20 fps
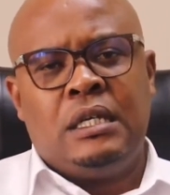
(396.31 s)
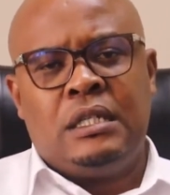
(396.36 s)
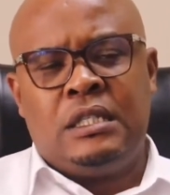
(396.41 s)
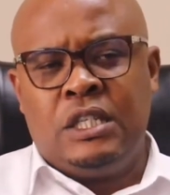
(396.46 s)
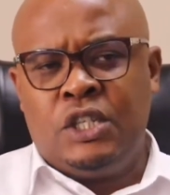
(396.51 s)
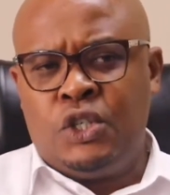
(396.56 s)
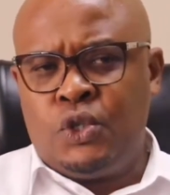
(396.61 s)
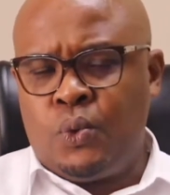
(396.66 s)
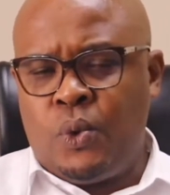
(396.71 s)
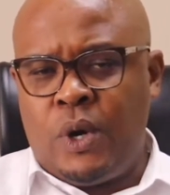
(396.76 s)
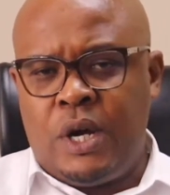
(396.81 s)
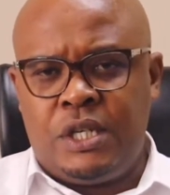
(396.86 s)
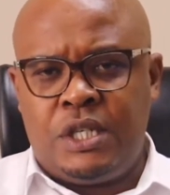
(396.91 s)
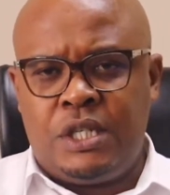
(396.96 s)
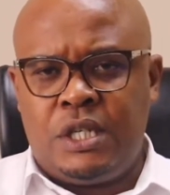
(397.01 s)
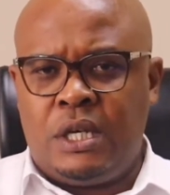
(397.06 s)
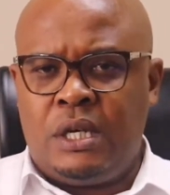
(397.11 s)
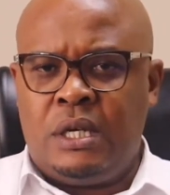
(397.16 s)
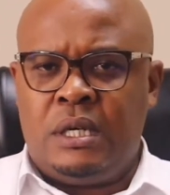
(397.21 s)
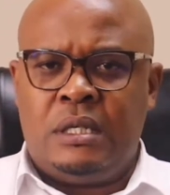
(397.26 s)

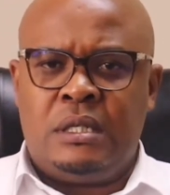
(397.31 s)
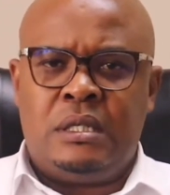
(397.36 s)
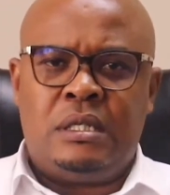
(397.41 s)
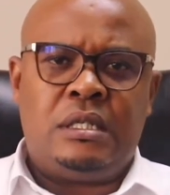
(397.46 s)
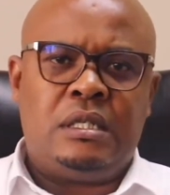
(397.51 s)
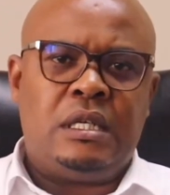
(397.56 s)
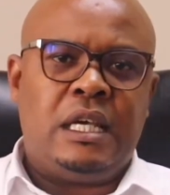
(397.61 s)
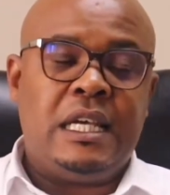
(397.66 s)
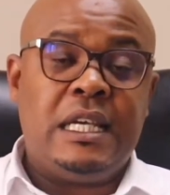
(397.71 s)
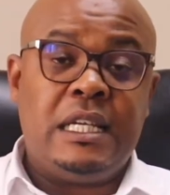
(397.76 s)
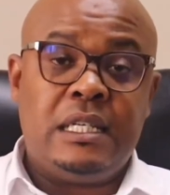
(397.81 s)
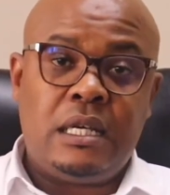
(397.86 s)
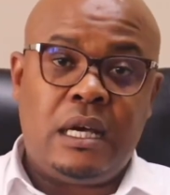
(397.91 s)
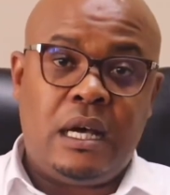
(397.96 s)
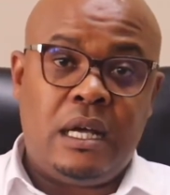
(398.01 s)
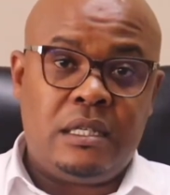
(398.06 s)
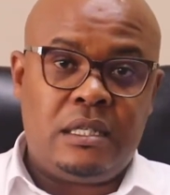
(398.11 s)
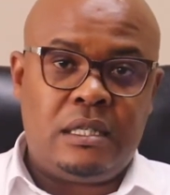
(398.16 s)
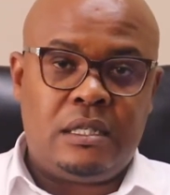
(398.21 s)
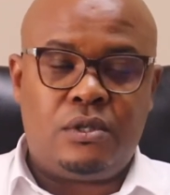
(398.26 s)
dishwashers,
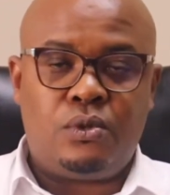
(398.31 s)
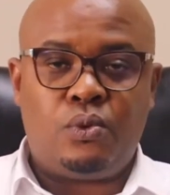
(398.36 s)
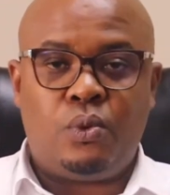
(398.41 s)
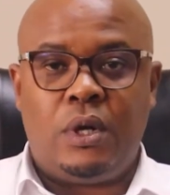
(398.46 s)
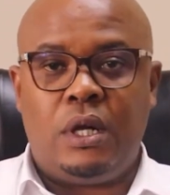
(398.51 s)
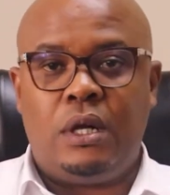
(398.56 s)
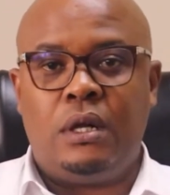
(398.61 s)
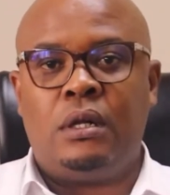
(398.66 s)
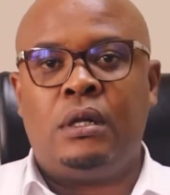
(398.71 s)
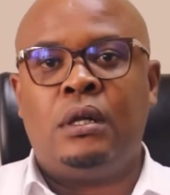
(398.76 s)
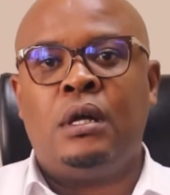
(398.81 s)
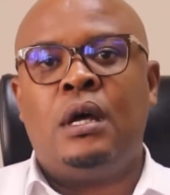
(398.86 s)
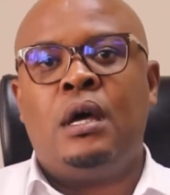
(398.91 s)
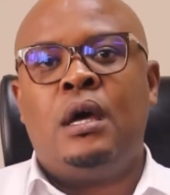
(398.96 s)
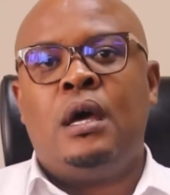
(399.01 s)
heaters as well